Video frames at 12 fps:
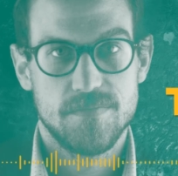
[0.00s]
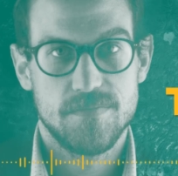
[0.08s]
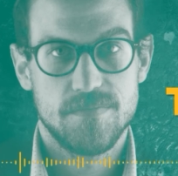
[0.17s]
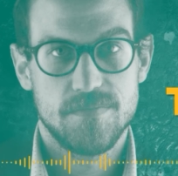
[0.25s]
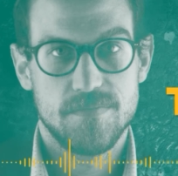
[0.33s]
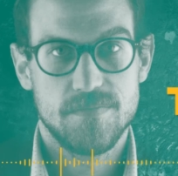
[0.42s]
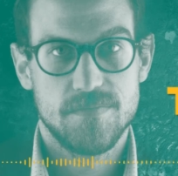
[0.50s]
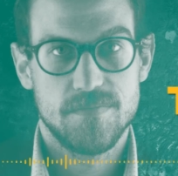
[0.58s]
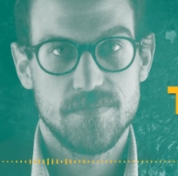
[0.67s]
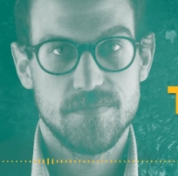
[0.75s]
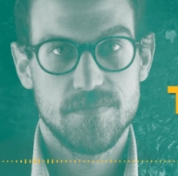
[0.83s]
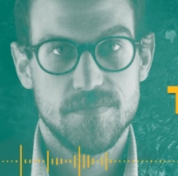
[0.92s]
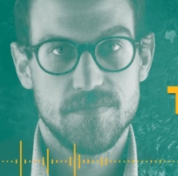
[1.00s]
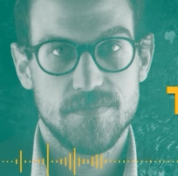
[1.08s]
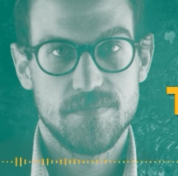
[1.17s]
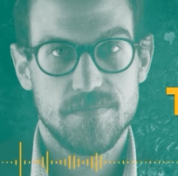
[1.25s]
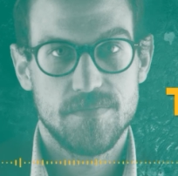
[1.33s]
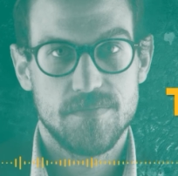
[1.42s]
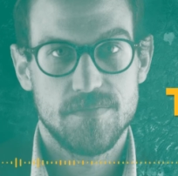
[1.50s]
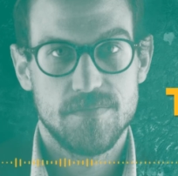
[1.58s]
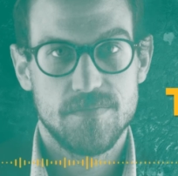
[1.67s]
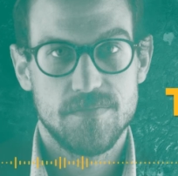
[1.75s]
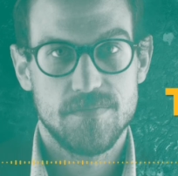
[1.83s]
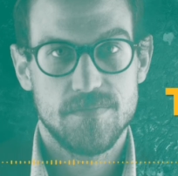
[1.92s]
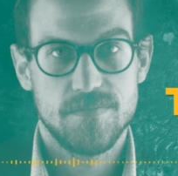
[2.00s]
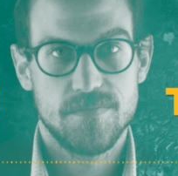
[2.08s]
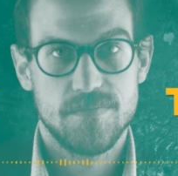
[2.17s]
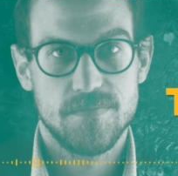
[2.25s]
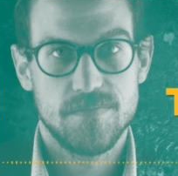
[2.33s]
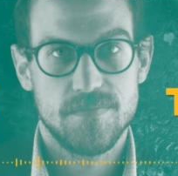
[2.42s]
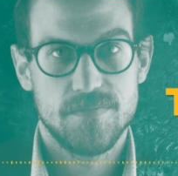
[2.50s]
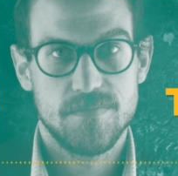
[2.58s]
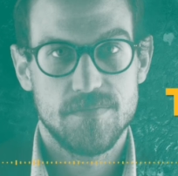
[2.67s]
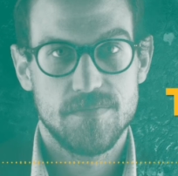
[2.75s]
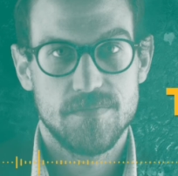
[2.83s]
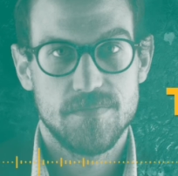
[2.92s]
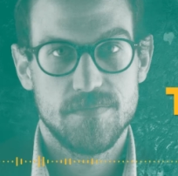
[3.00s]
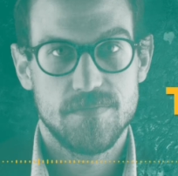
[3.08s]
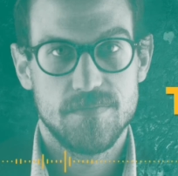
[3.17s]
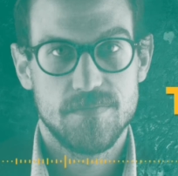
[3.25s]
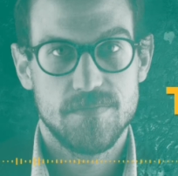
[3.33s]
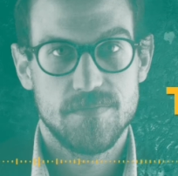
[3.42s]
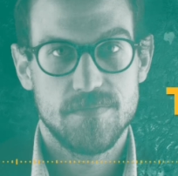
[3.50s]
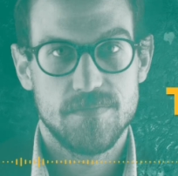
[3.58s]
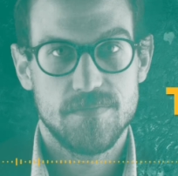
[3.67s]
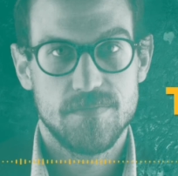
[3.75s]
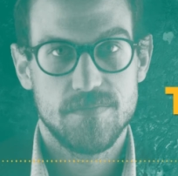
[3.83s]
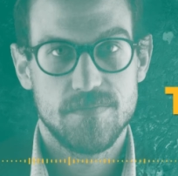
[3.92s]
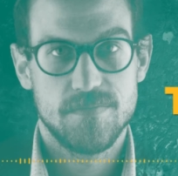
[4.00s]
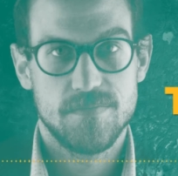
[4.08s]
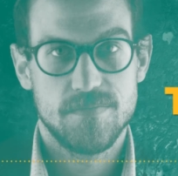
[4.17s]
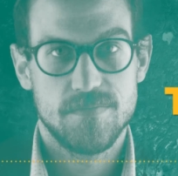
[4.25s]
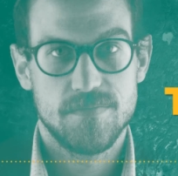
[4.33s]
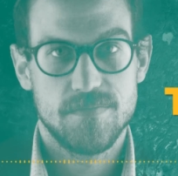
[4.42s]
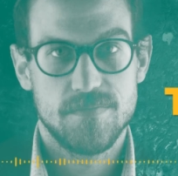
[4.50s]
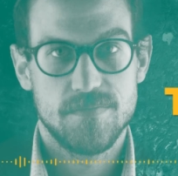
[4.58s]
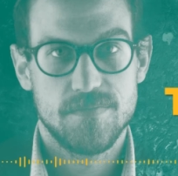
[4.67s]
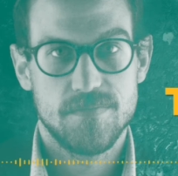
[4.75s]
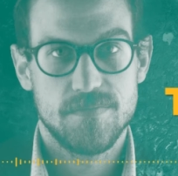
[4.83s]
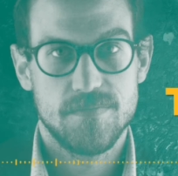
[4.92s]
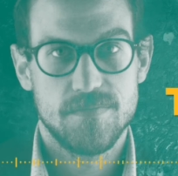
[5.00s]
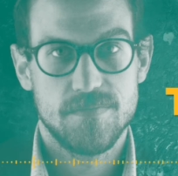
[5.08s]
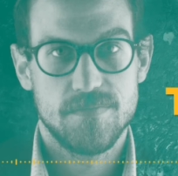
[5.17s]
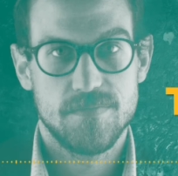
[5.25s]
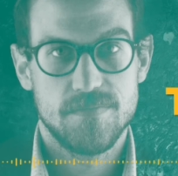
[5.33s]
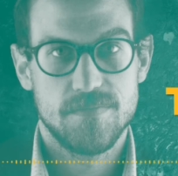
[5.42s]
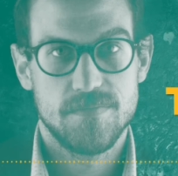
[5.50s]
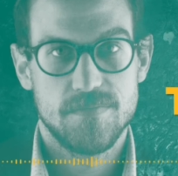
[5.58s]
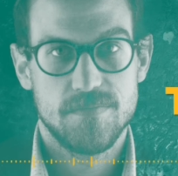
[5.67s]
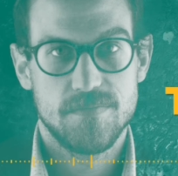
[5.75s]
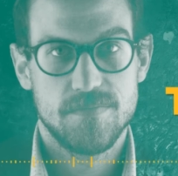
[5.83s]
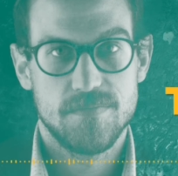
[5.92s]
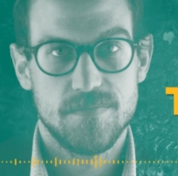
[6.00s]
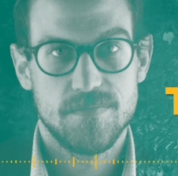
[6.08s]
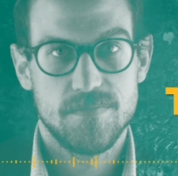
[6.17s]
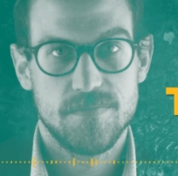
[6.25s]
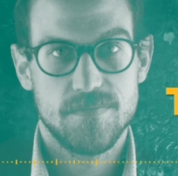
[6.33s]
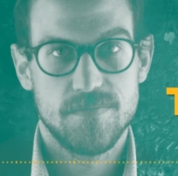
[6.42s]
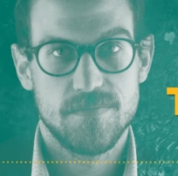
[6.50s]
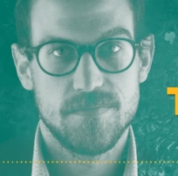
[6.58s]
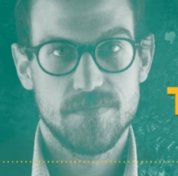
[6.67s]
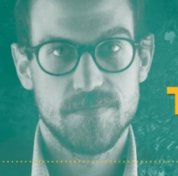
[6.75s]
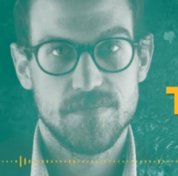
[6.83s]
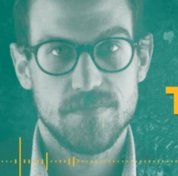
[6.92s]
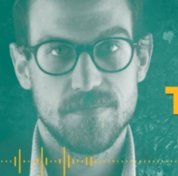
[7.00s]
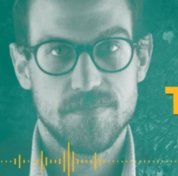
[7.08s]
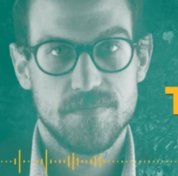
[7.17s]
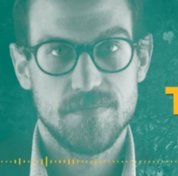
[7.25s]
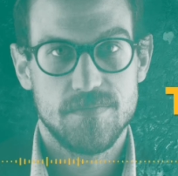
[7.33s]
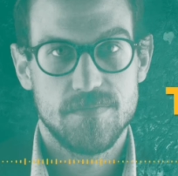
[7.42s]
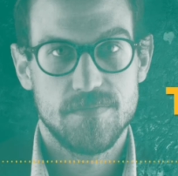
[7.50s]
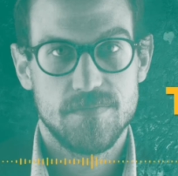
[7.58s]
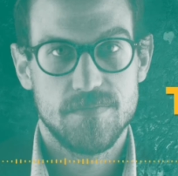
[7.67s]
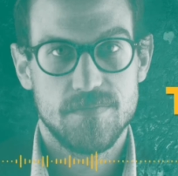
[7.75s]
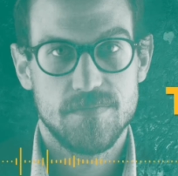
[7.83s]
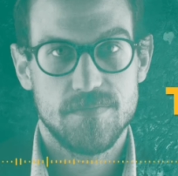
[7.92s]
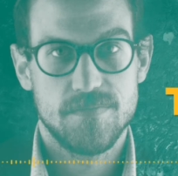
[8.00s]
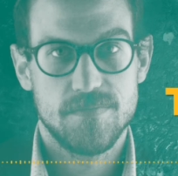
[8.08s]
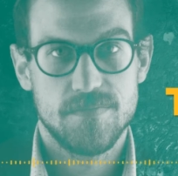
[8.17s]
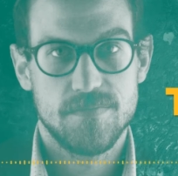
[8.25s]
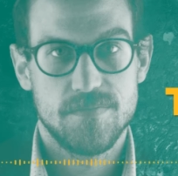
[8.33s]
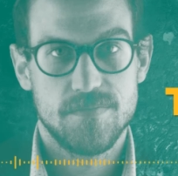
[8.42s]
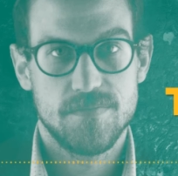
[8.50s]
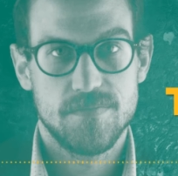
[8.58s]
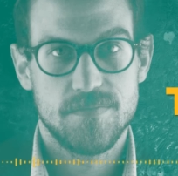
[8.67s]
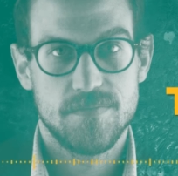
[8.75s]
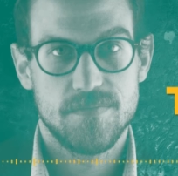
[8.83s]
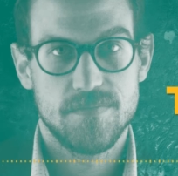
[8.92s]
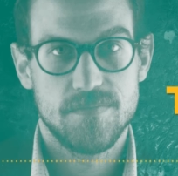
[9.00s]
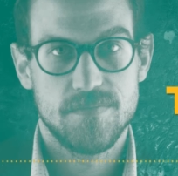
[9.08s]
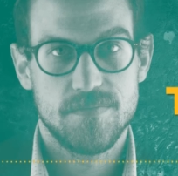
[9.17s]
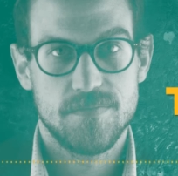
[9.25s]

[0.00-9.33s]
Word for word: But on the whole, there was no consultation with the international community. And I think as such, what happened was that there were unrealistic expectations about just how